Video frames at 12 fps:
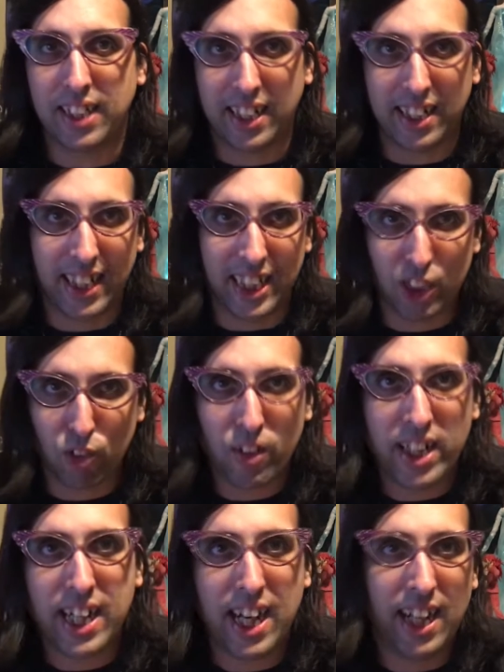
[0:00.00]
Like these
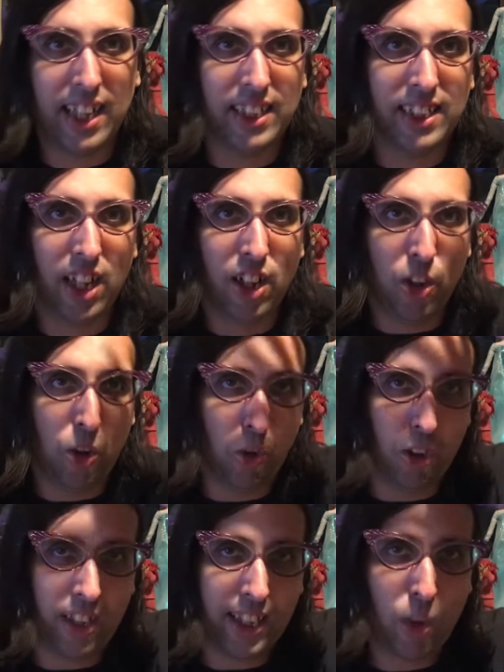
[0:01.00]
three guys who
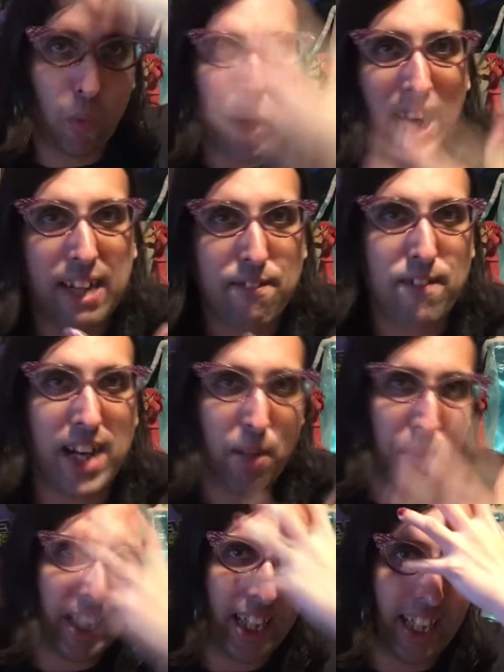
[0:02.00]
look like the Wyatt
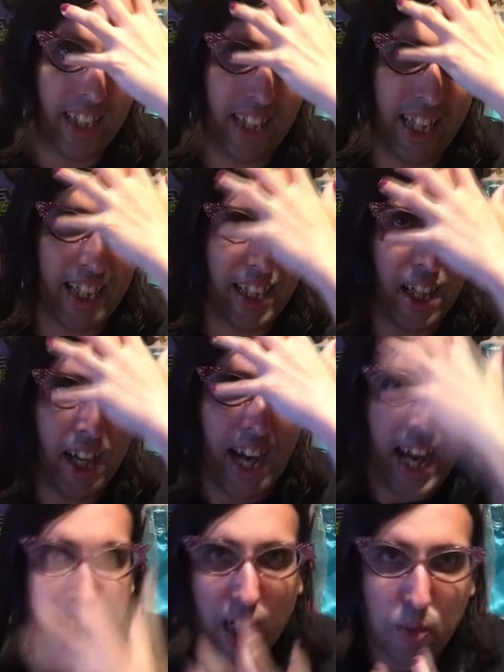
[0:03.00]
family in like
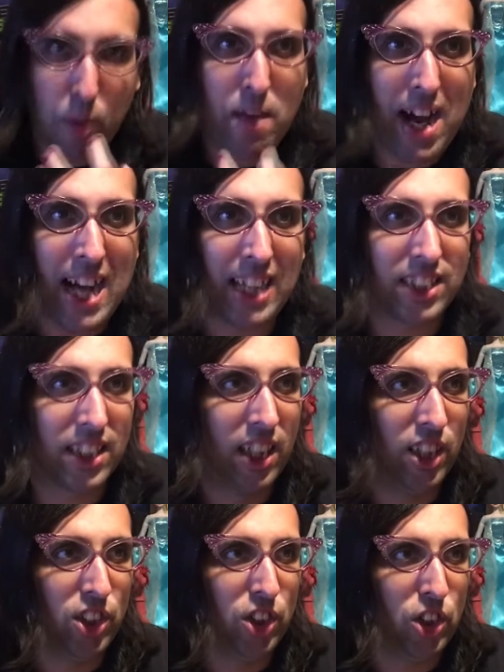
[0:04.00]
animal masks
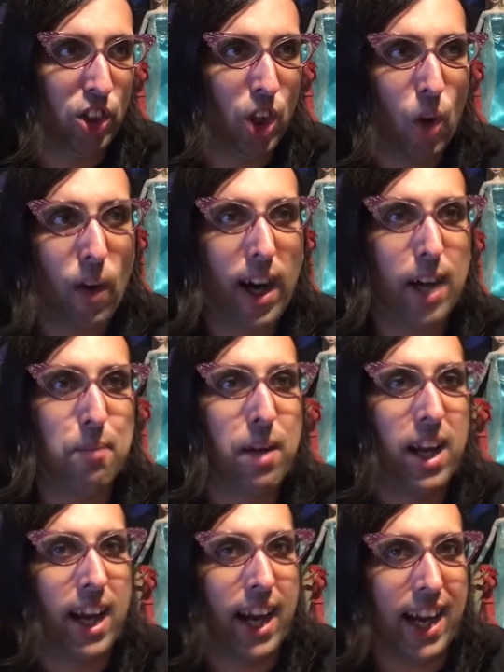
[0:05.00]
show
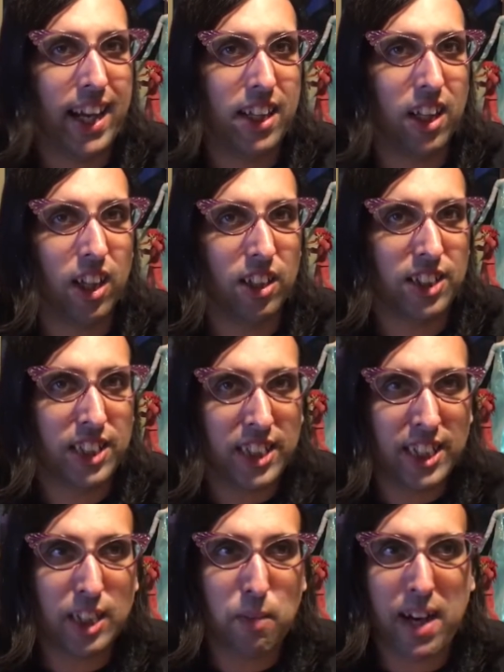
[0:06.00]
up and are
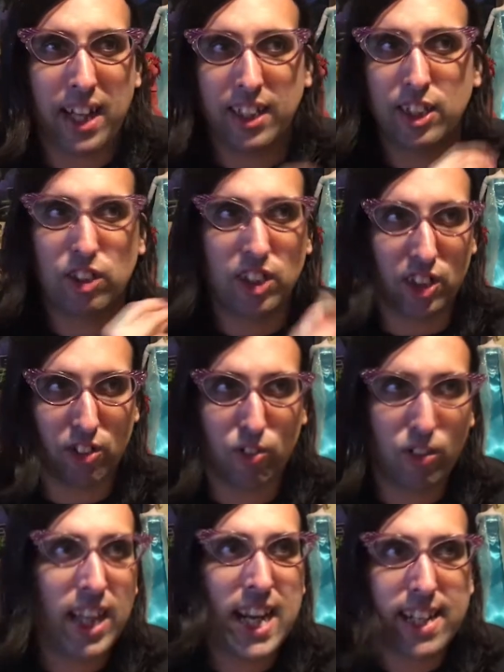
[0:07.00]
systematically just
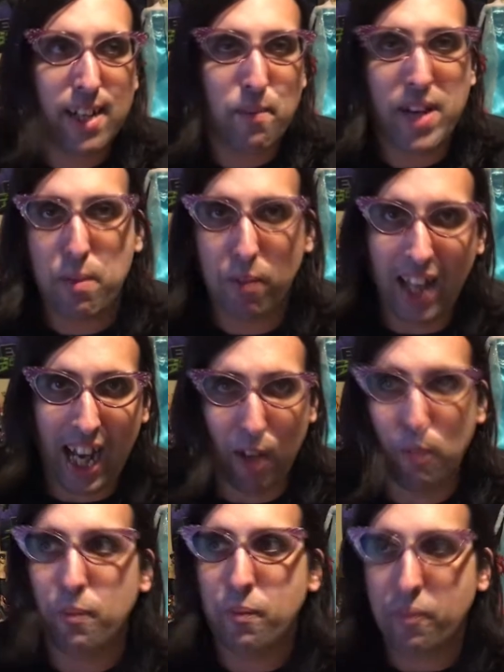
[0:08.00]
taking people out.